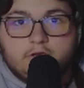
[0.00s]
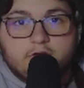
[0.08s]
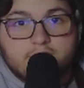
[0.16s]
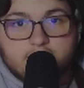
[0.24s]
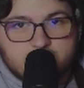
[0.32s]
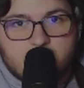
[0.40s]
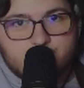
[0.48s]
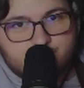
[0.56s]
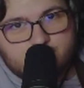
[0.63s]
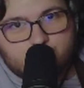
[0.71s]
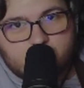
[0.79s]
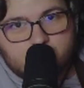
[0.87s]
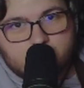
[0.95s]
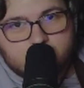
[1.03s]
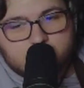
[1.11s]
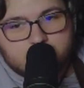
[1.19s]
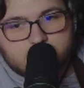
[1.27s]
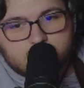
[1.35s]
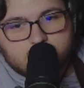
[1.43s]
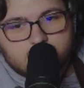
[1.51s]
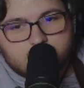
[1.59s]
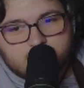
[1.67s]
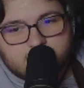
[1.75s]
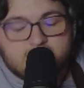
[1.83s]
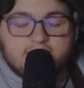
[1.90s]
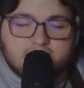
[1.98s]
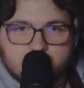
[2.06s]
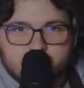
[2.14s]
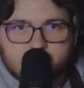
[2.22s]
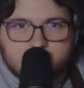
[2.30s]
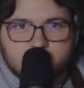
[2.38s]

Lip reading: Does that pretty well. Decently.